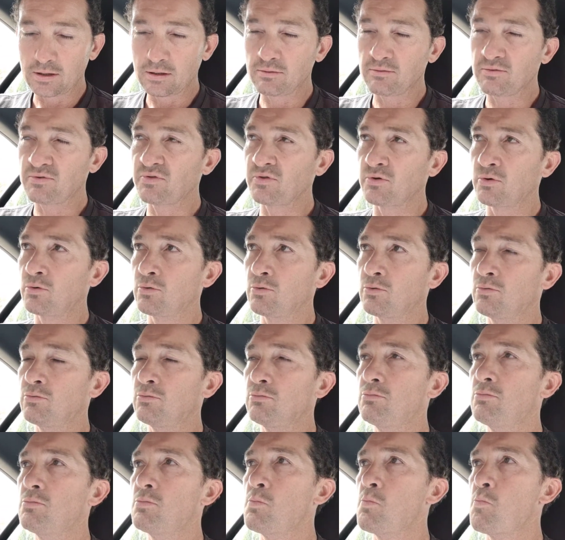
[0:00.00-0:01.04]
so
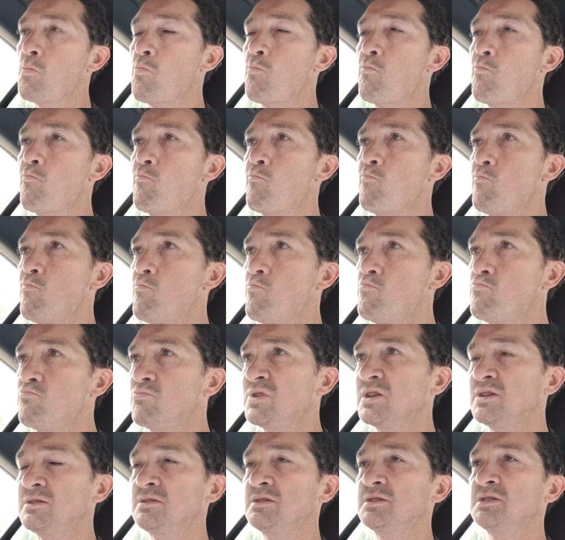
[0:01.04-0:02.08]

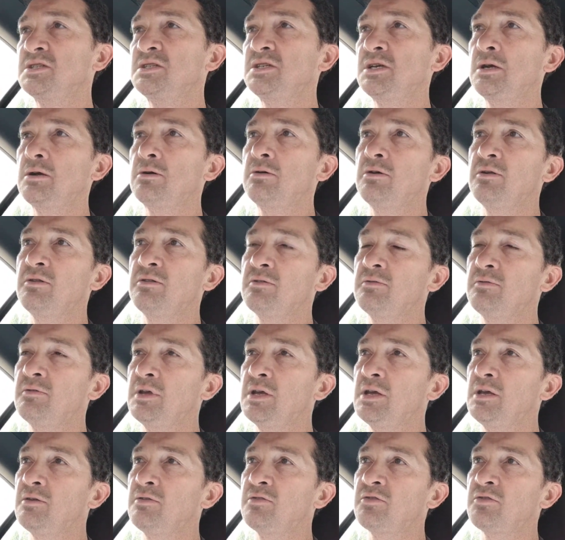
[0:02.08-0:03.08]
there's a series of these.